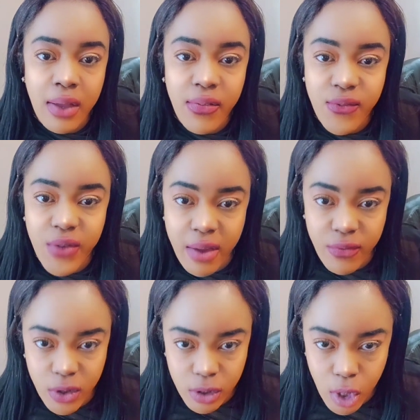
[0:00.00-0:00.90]

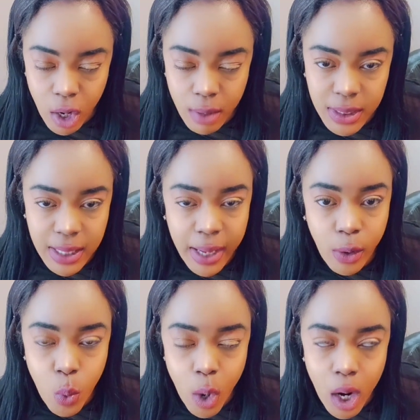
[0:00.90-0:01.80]
favor songs, like
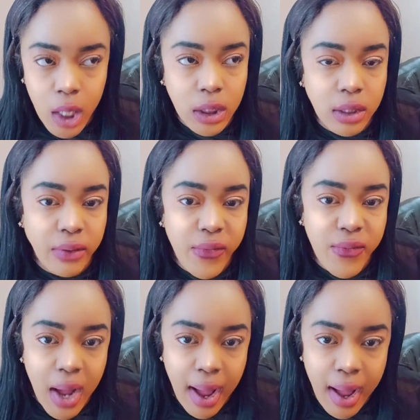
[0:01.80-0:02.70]
1,
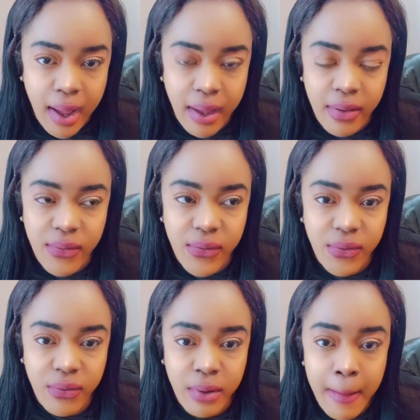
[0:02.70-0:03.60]
5,
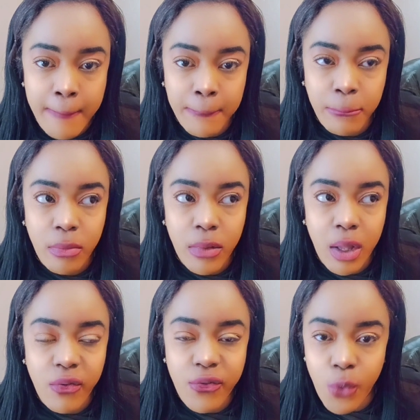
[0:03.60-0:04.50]

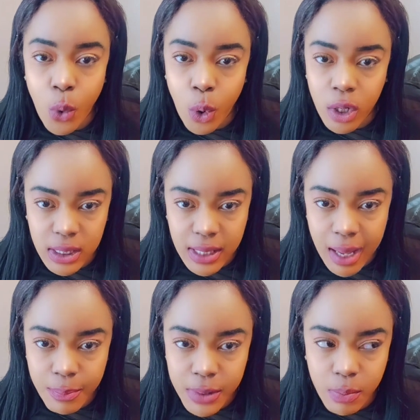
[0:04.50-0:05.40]
4
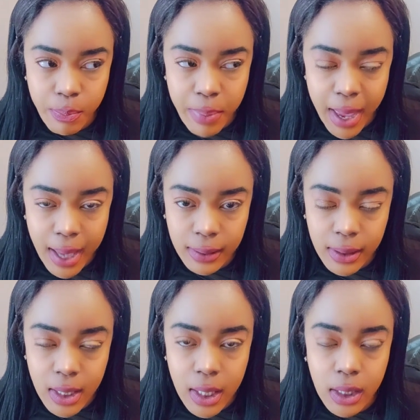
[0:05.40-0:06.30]
stops bad
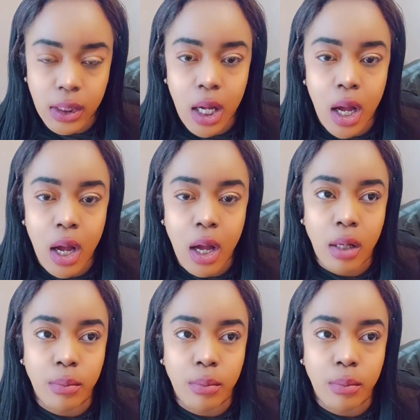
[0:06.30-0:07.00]
luck. I'm